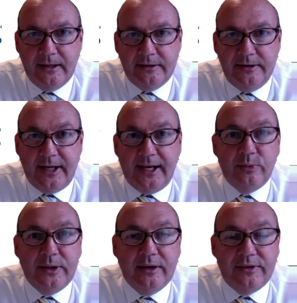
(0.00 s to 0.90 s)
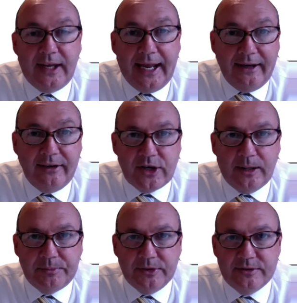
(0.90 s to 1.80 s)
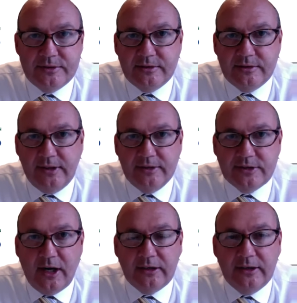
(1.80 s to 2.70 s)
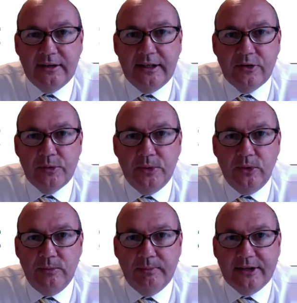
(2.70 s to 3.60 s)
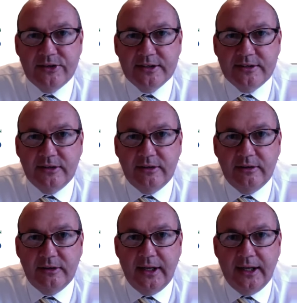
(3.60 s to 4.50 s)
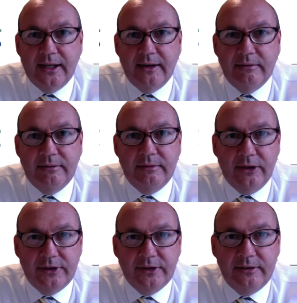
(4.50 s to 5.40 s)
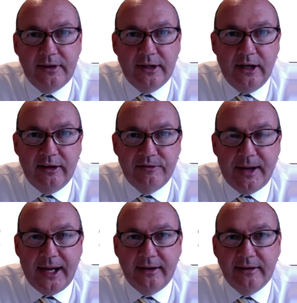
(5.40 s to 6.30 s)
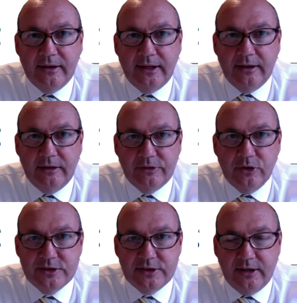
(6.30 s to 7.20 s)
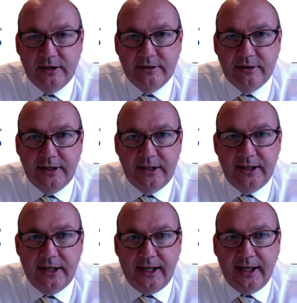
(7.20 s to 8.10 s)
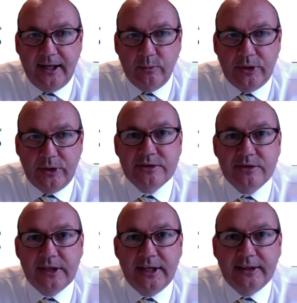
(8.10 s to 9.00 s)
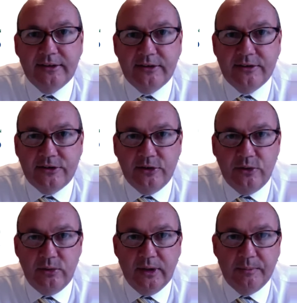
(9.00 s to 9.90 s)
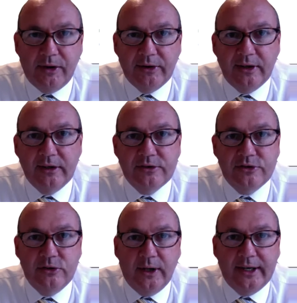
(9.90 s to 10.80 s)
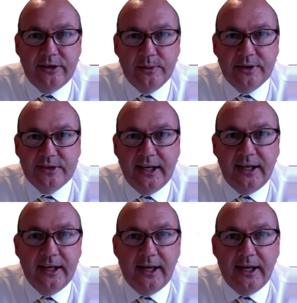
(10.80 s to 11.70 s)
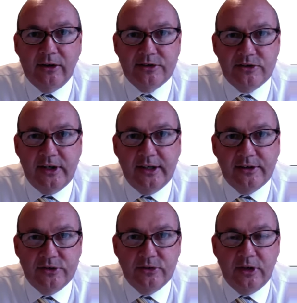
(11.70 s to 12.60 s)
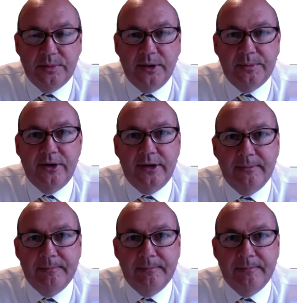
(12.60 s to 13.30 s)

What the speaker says: To date, we have 8 chapters in Scotland, Liverpool, Manchester, London, Isle of Man, and of course Ireland. We also are connected to America through INUSA and Australia through Club Hibernia.